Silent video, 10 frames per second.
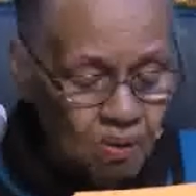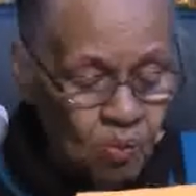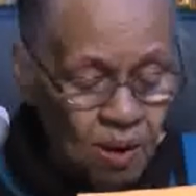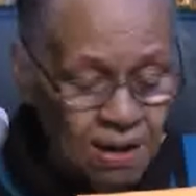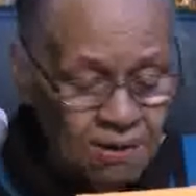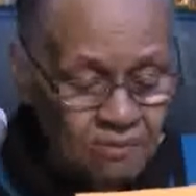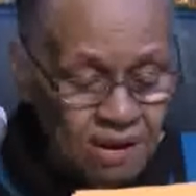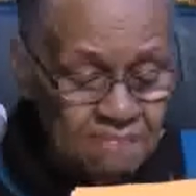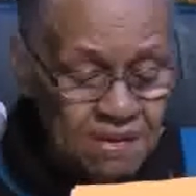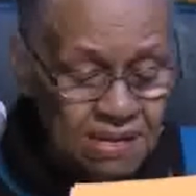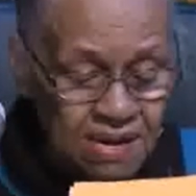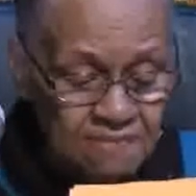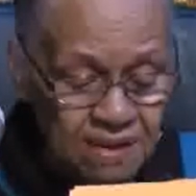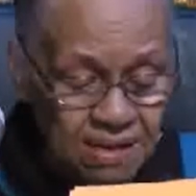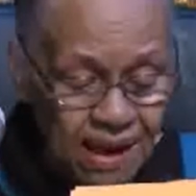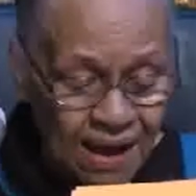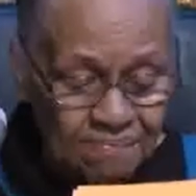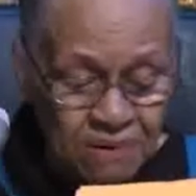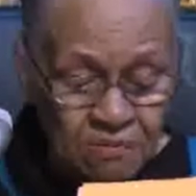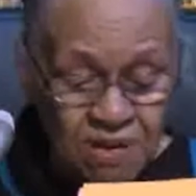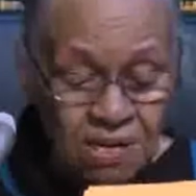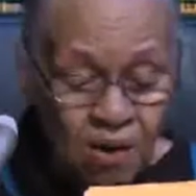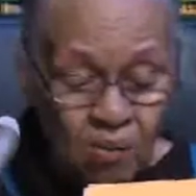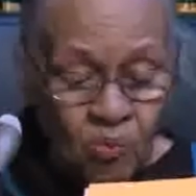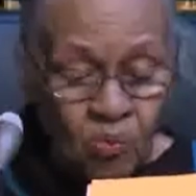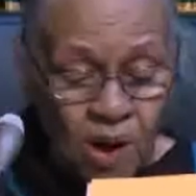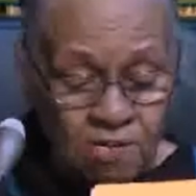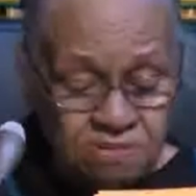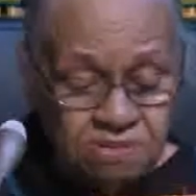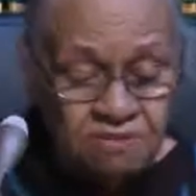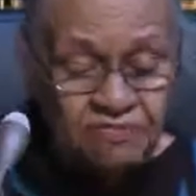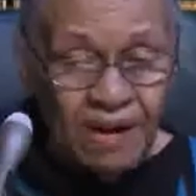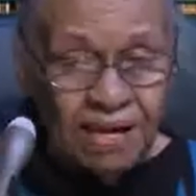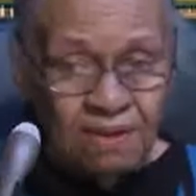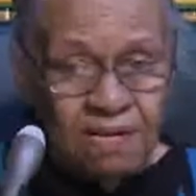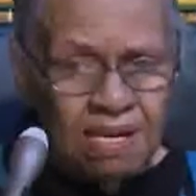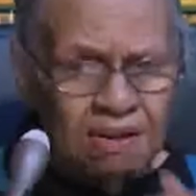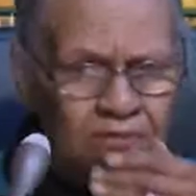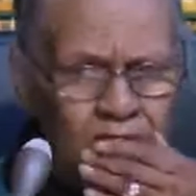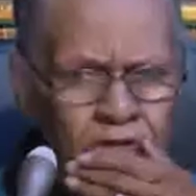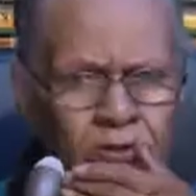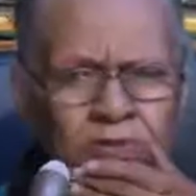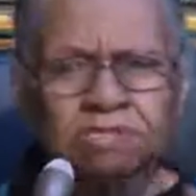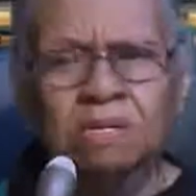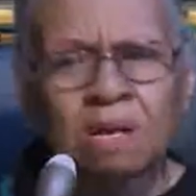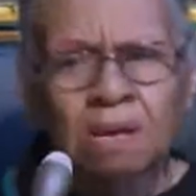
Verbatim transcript: we we believe in God, but we don't want to follow any rules.